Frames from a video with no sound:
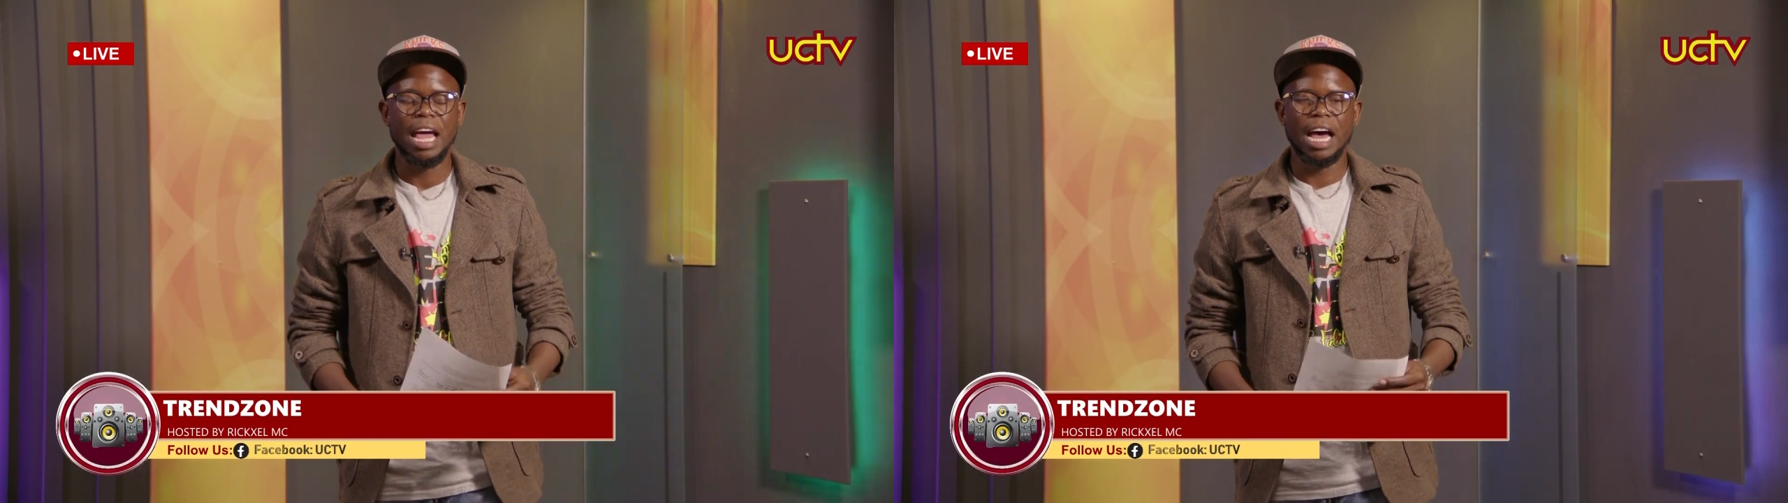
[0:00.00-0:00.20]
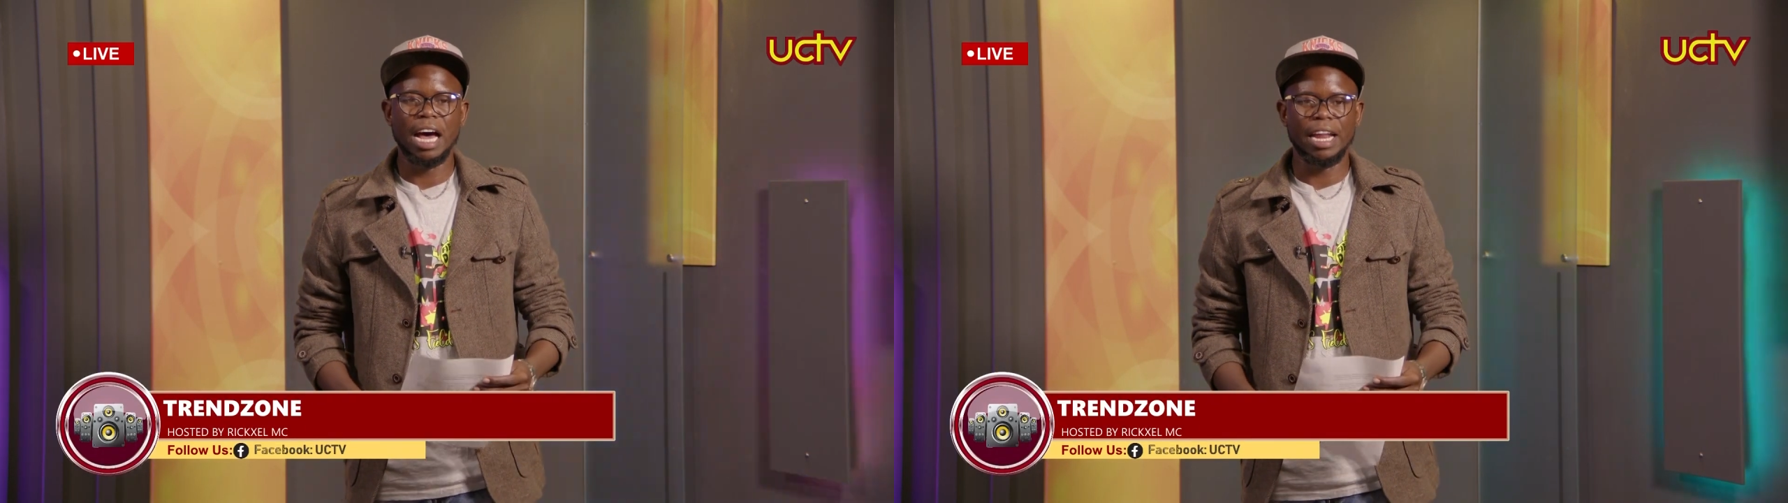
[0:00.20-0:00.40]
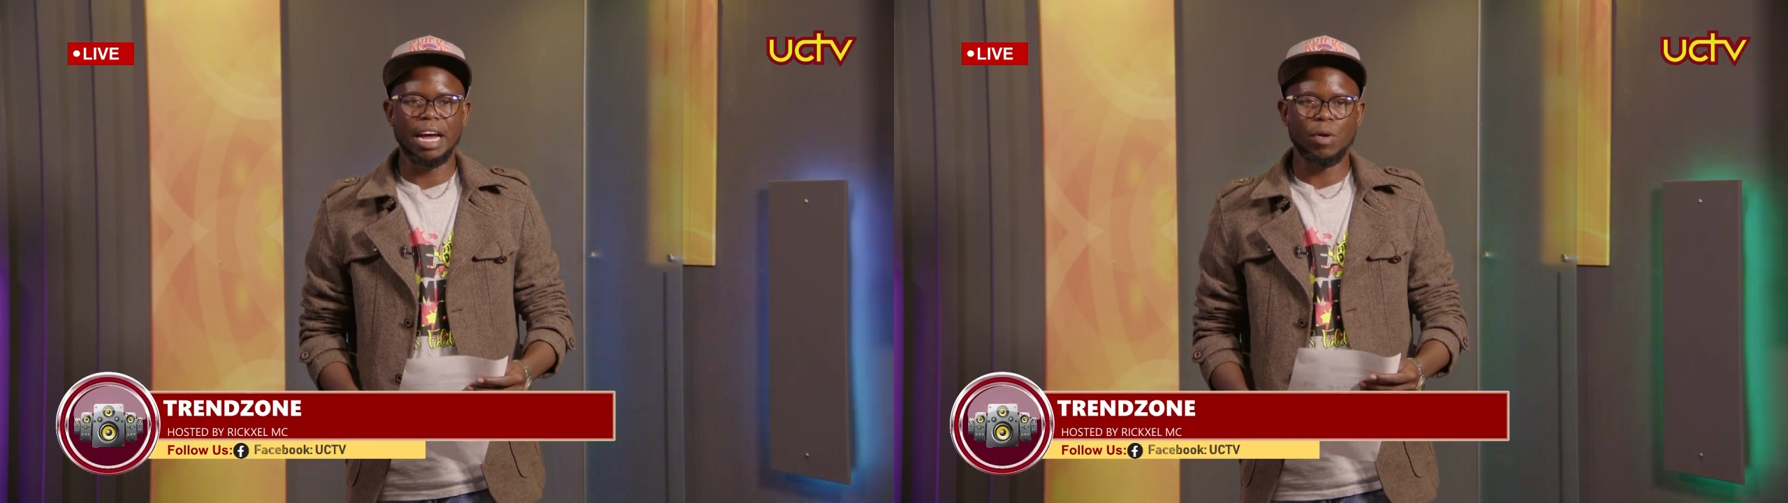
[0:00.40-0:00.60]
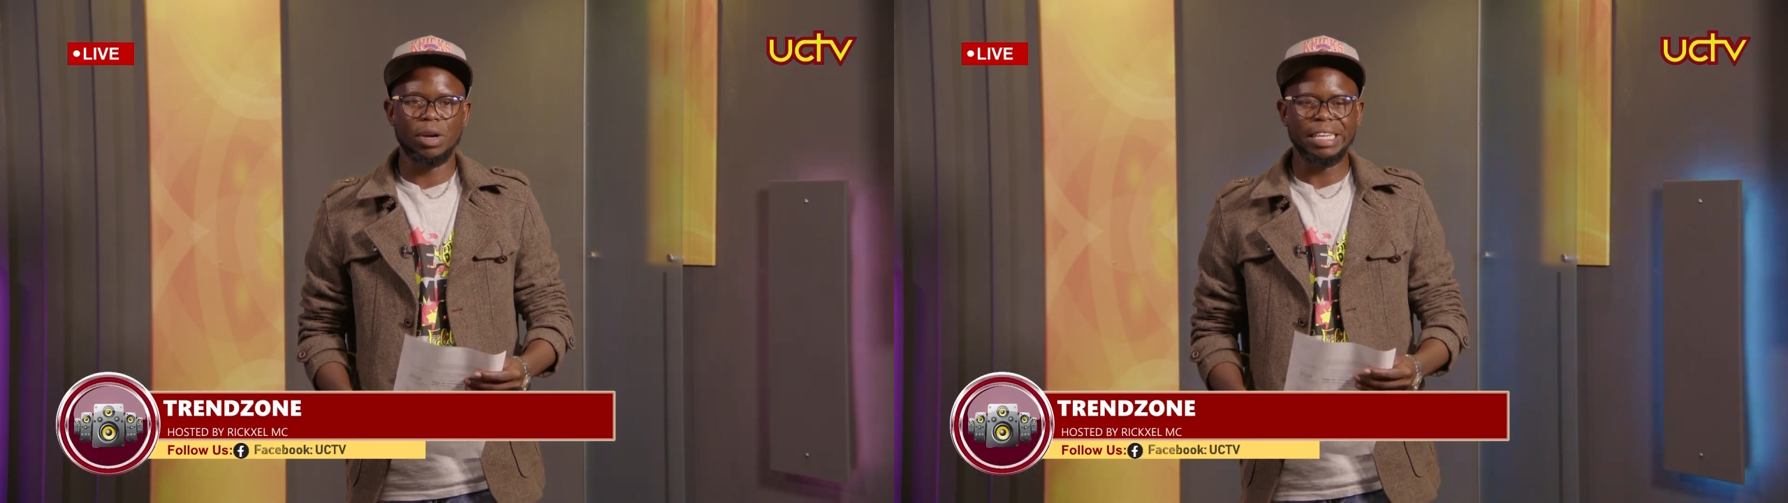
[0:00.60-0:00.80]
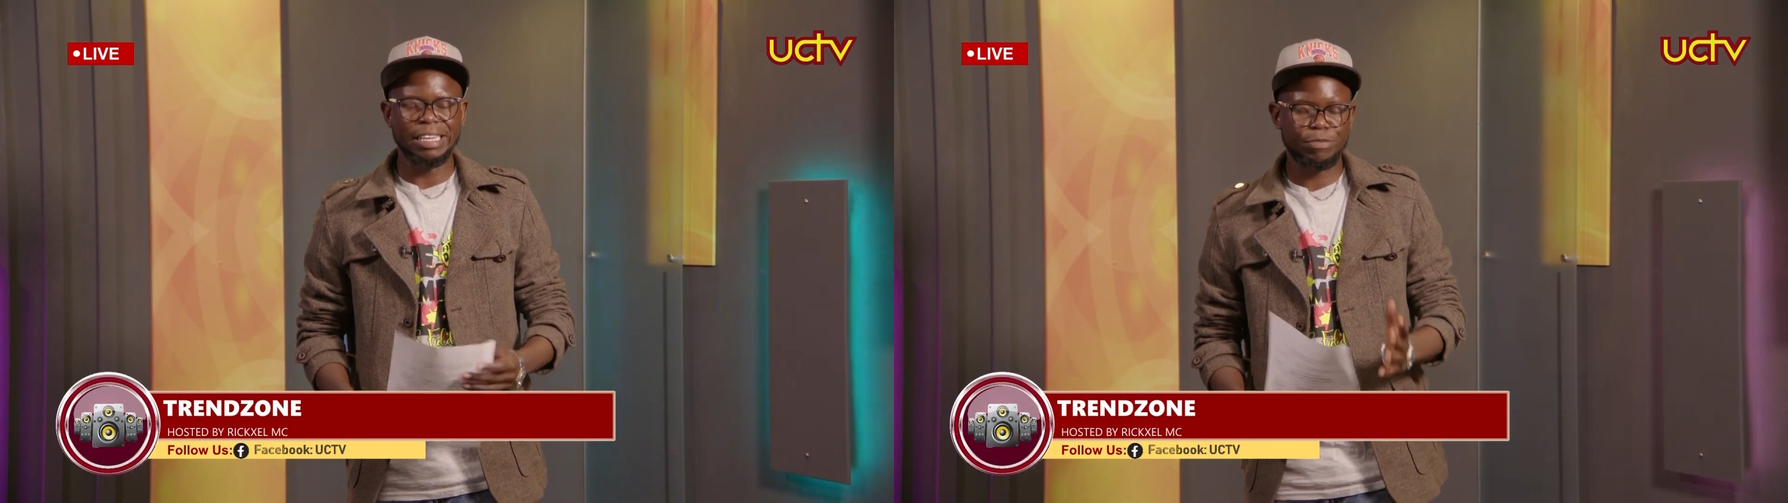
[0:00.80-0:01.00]
and now
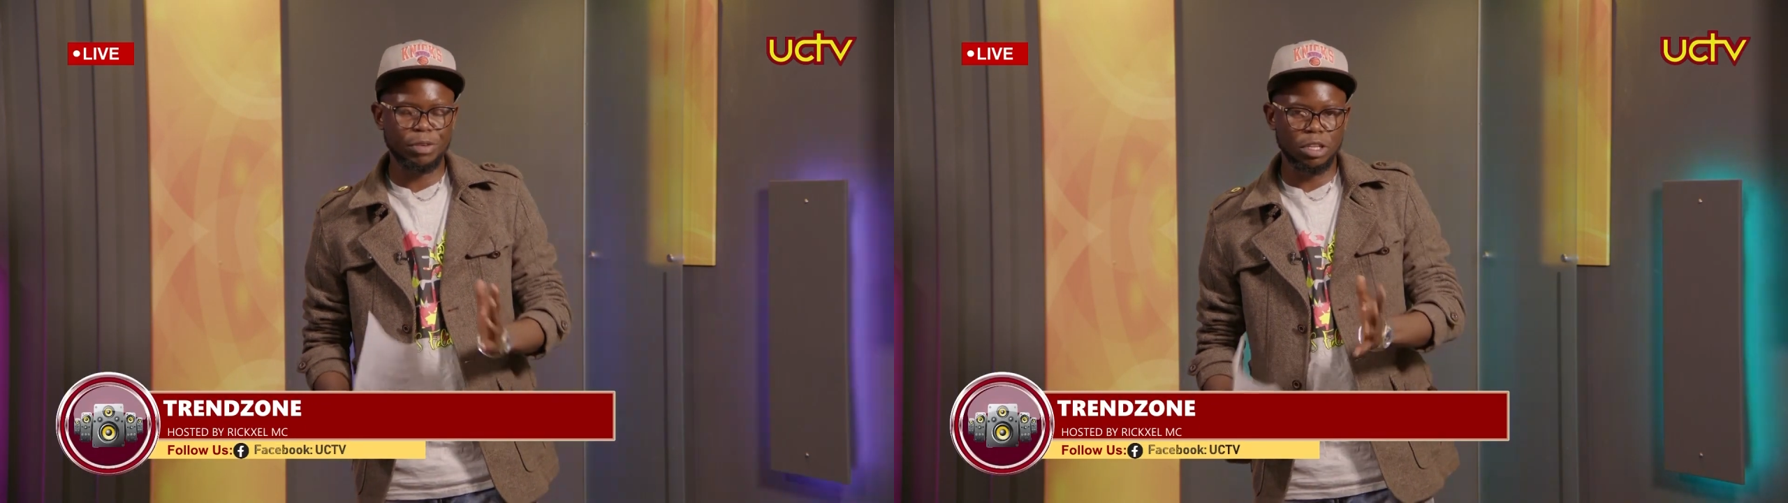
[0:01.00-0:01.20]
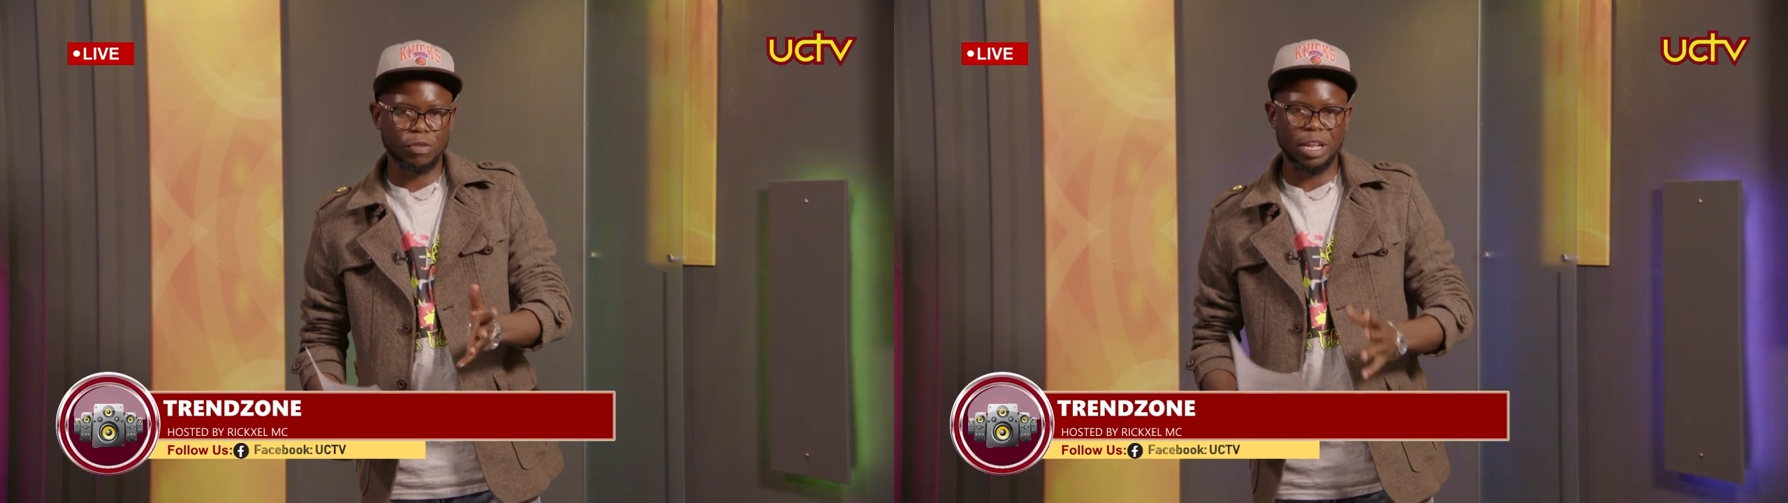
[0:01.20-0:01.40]
in the field of